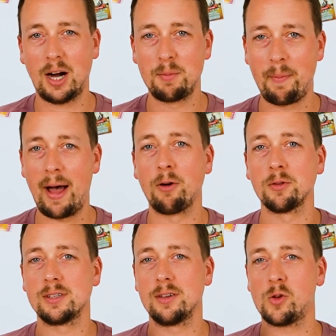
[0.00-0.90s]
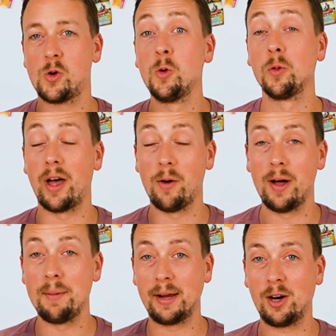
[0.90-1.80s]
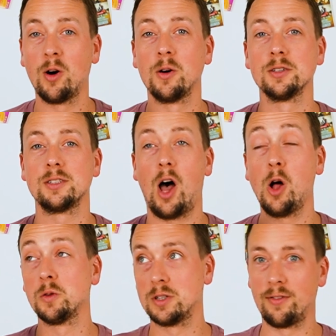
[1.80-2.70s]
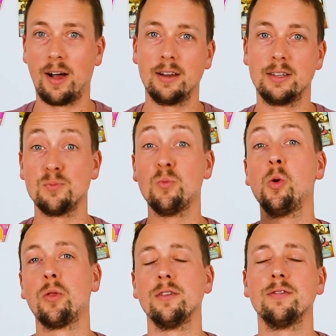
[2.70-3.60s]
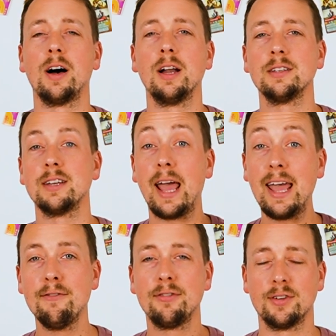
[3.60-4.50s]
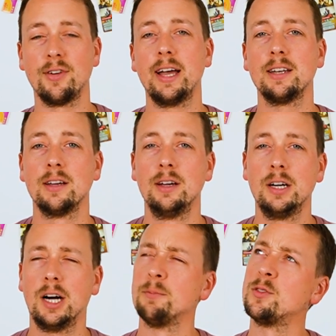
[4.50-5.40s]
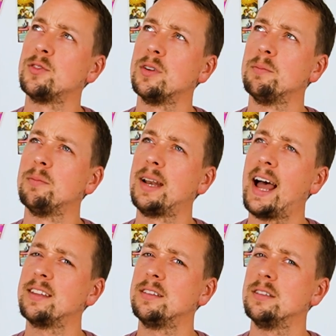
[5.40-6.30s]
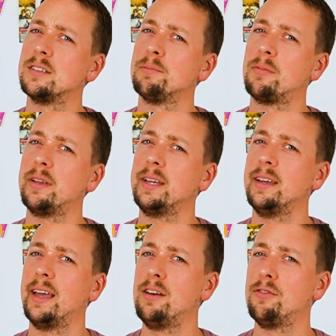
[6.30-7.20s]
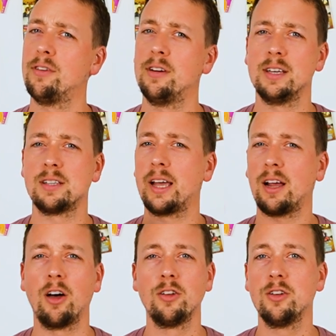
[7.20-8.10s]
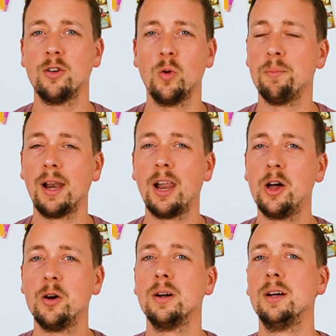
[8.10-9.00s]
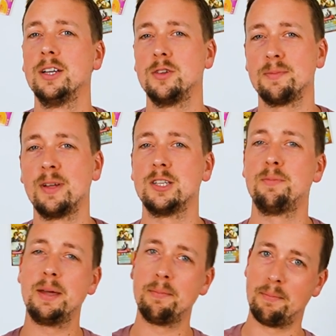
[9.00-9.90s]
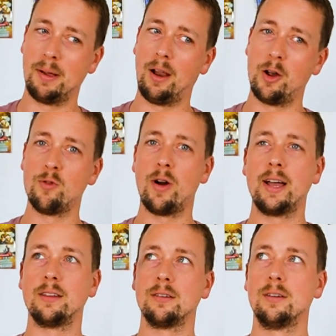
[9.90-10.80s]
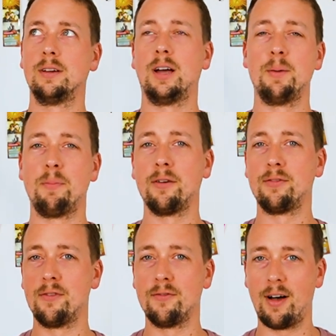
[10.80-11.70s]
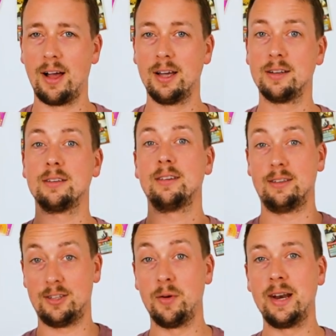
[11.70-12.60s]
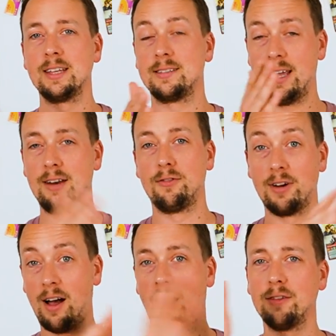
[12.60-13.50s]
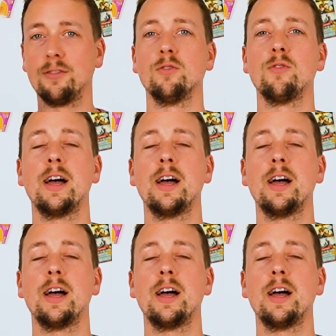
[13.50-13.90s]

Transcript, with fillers: come about called that way because ultraviolet is more than violet, and infrared comes from Latin something. Infra is like under or below. So it's meant to be below red, above violet. So it is infra hyphen